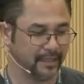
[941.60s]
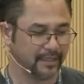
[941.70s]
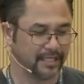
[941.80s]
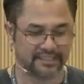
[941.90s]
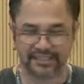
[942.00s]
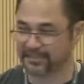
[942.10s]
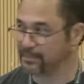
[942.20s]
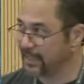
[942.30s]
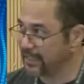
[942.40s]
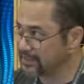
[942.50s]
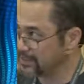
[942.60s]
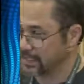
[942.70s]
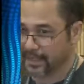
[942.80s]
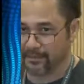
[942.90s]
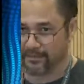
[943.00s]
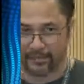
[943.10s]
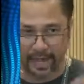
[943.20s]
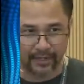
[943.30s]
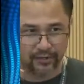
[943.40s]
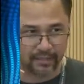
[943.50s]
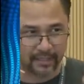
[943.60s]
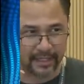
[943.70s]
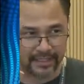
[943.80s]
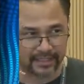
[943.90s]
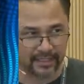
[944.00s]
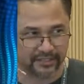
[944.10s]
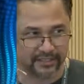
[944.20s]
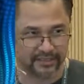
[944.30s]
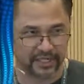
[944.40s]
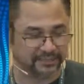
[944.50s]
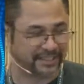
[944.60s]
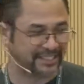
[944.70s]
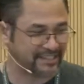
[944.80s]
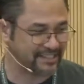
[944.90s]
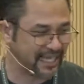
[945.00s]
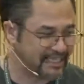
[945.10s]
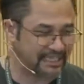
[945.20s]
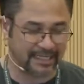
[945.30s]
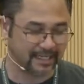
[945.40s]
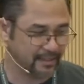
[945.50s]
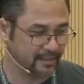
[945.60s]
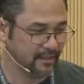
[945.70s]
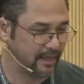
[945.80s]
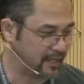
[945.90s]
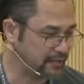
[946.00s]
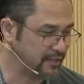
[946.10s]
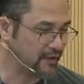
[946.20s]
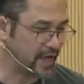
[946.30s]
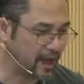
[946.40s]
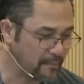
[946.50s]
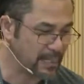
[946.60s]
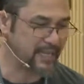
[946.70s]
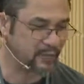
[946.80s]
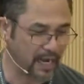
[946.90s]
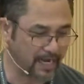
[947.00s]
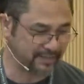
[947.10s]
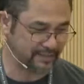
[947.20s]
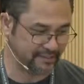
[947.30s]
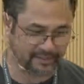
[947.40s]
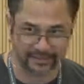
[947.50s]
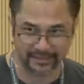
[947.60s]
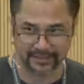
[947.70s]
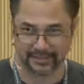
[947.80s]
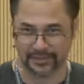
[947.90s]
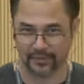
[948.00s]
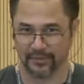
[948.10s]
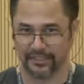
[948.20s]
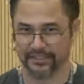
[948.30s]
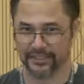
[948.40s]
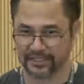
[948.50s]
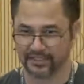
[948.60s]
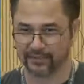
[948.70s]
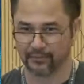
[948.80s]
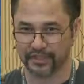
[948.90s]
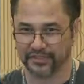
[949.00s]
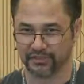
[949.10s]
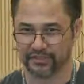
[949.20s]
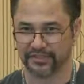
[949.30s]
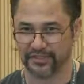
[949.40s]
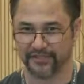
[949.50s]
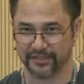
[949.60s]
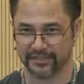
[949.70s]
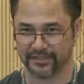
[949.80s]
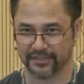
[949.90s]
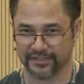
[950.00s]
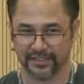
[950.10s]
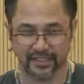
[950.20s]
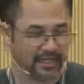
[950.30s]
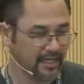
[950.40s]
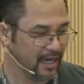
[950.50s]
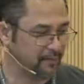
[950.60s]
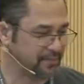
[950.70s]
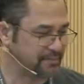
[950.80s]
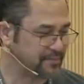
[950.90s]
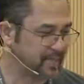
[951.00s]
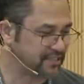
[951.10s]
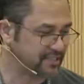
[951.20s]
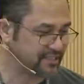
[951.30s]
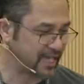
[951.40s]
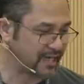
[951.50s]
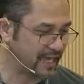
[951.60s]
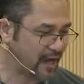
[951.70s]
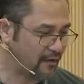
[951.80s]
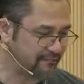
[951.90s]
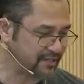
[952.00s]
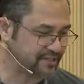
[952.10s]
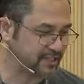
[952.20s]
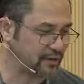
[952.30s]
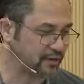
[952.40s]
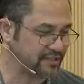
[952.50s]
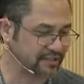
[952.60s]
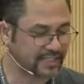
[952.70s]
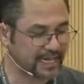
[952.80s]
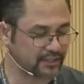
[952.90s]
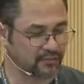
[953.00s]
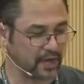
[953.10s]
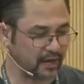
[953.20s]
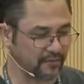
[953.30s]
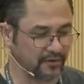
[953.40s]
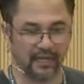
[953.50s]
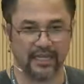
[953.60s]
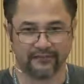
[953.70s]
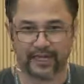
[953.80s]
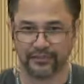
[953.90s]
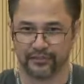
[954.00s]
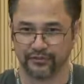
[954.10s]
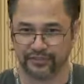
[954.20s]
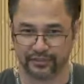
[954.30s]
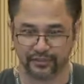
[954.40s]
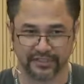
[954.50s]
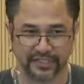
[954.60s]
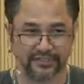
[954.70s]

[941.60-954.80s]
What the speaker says: Because this means my Kubernetes cluster has been extended, I don't even know how many ways, with these custom resource definitions. And what this means is I now have this thing called a stack driver if I choose to use it.